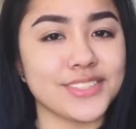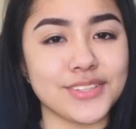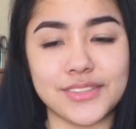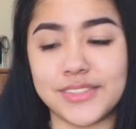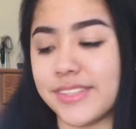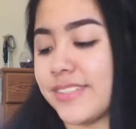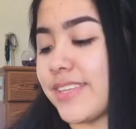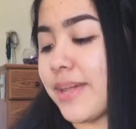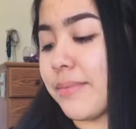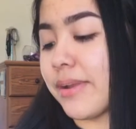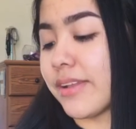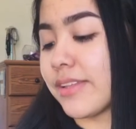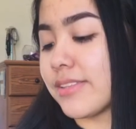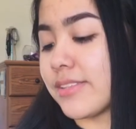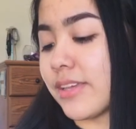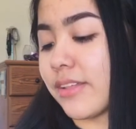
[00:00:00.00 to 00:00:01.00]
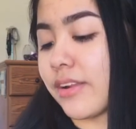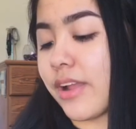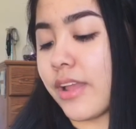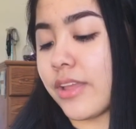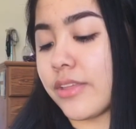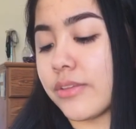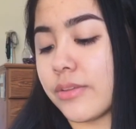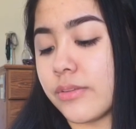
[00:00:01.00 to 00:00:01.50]
So to set my concealer, I
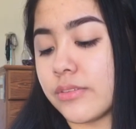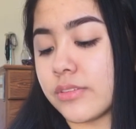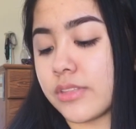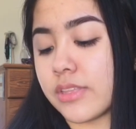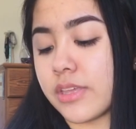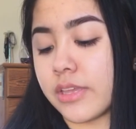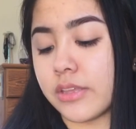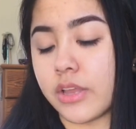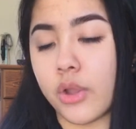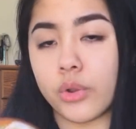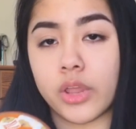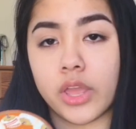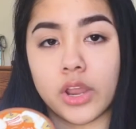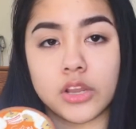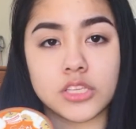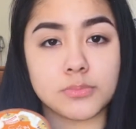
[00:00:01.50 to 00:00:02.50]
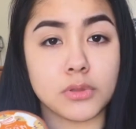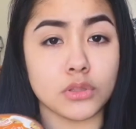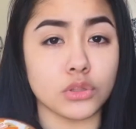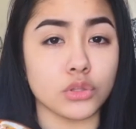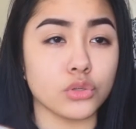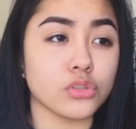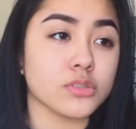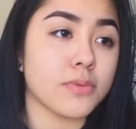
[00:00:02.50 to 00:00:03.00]
use the Coty
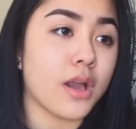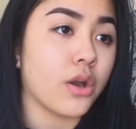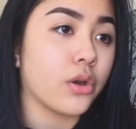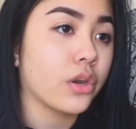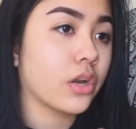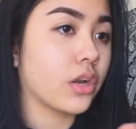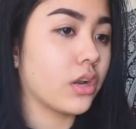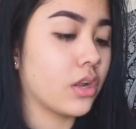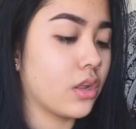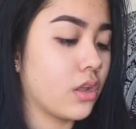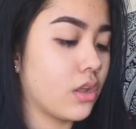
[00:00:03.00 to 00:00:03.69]
Airspun Loose Powder.